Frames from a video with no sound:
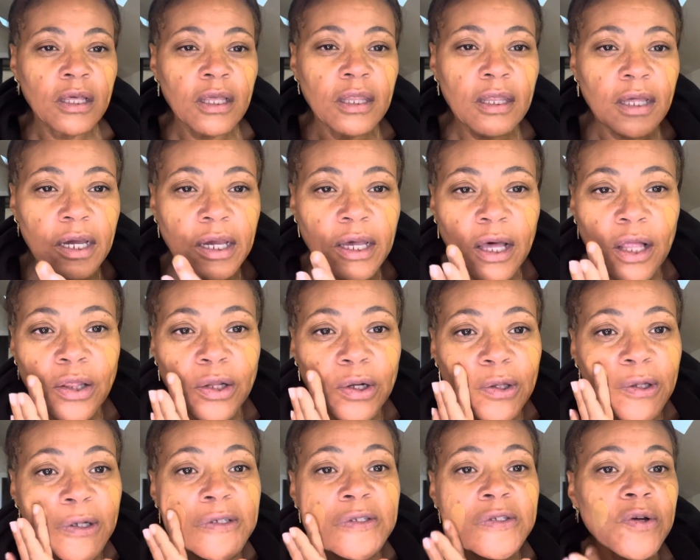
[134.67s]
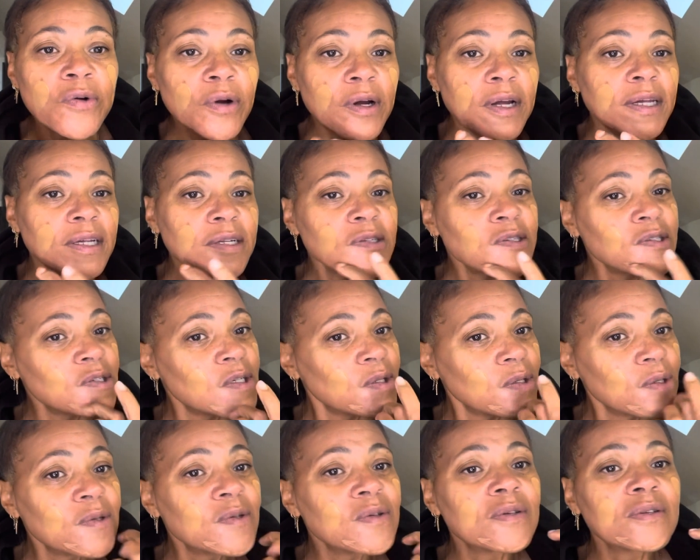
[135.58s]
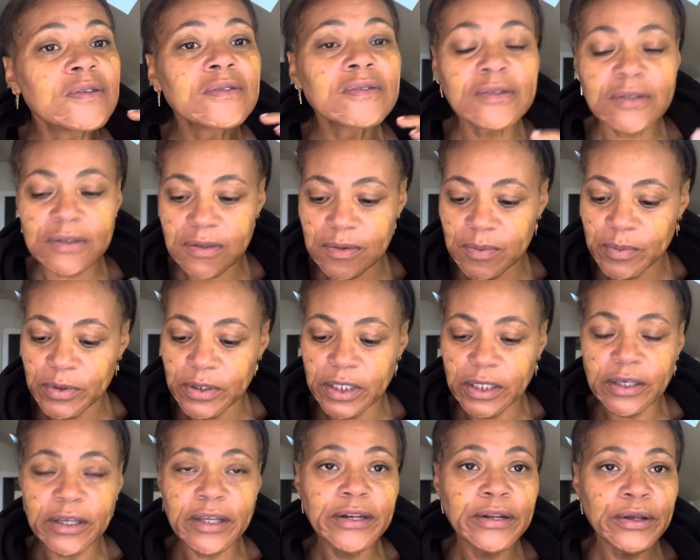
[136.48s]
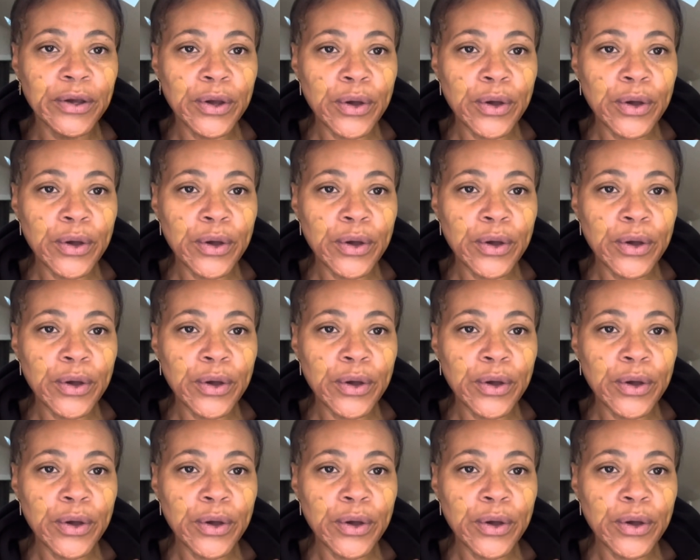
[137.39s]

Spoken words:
That color looks all right. Looks pretty good.